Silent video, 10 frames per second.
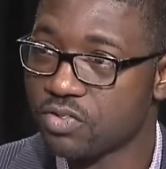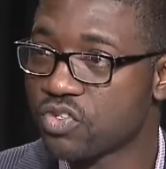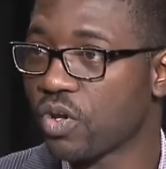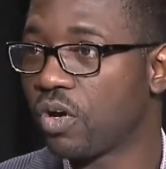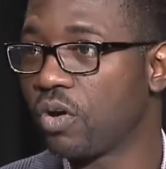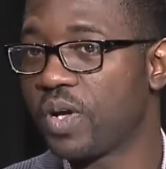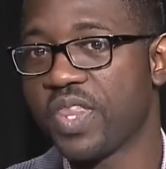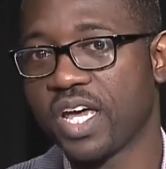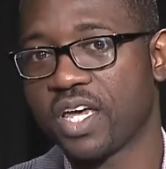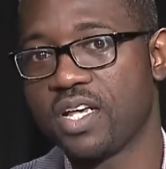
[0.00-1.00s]
So in
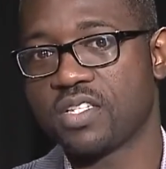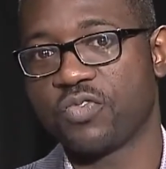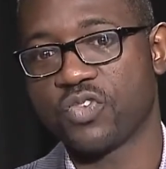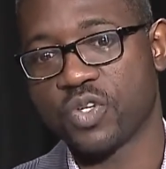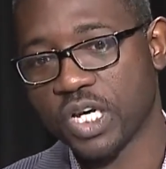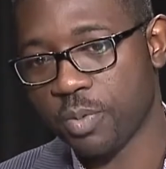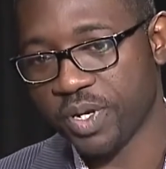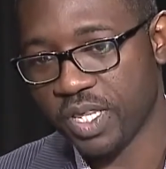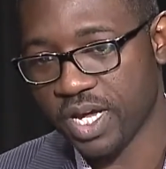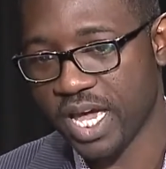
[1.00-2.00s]
that case, if you see a
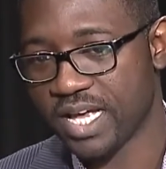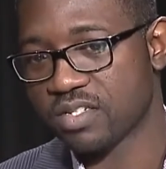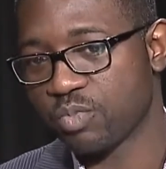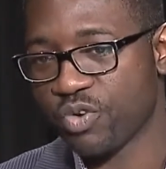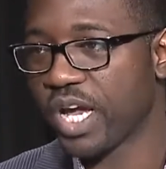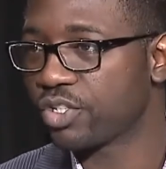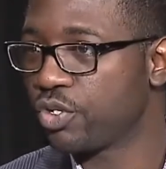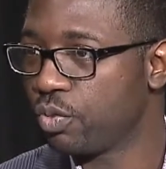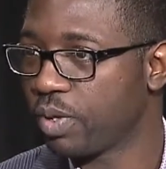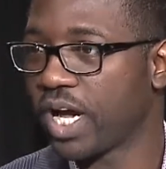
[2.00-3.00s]
company that has some traction,
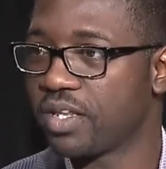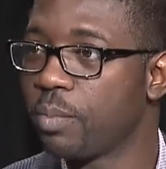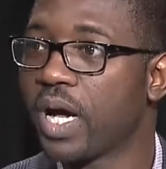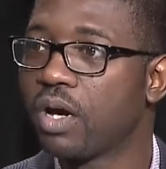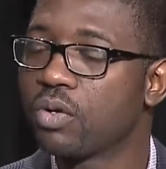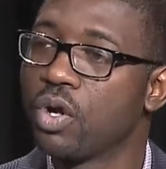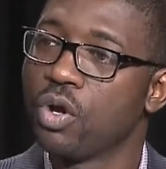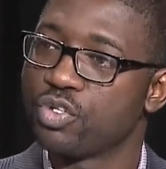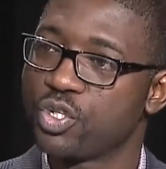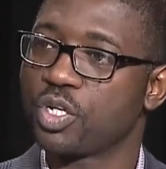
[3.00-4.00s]
you buy them out.
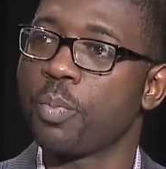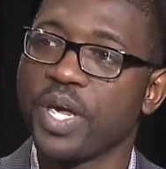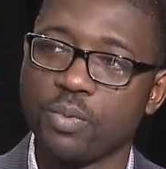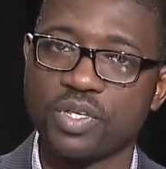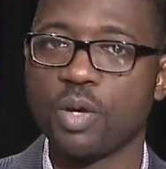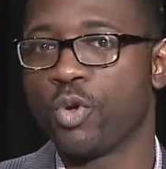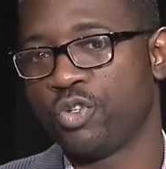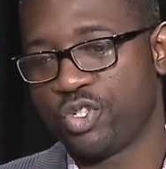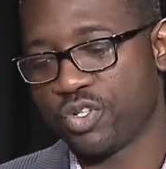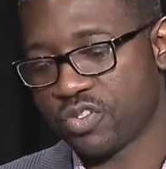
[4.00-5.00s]
Do you compete with them, or do
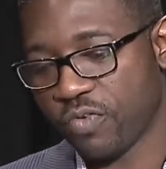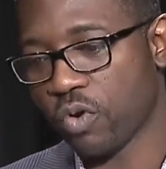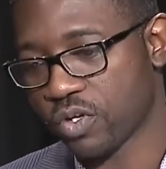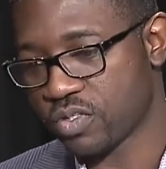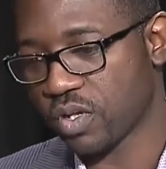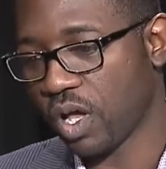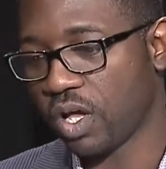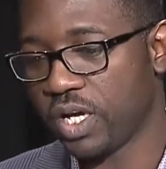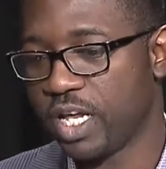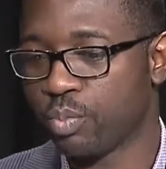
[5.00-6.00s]
you just focus
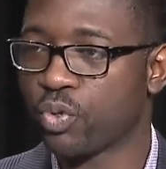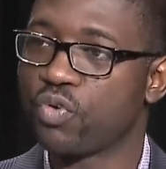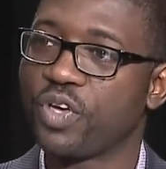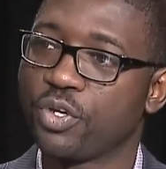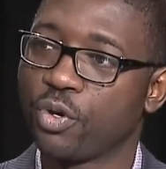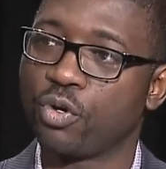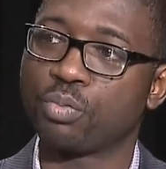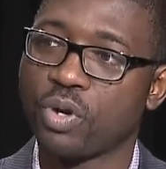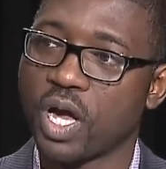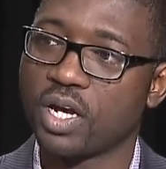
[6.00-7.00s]
on improving your own
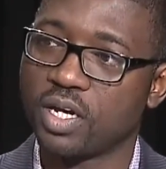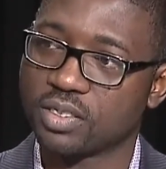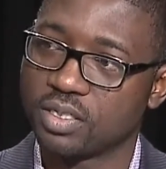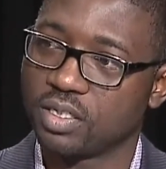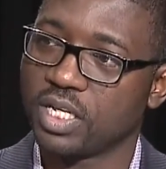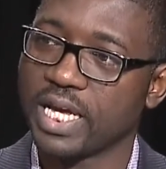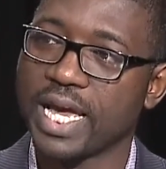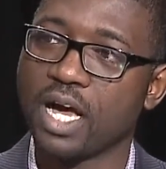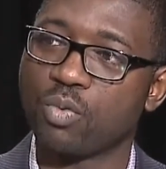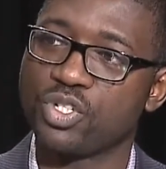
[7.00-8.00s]
product?
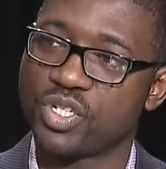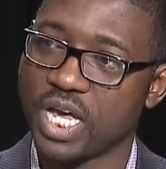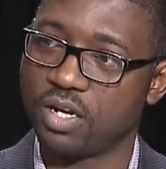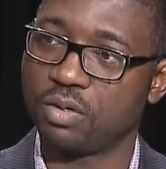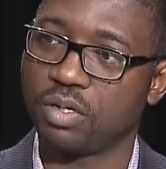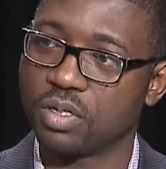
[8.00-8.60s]
How would you kind of?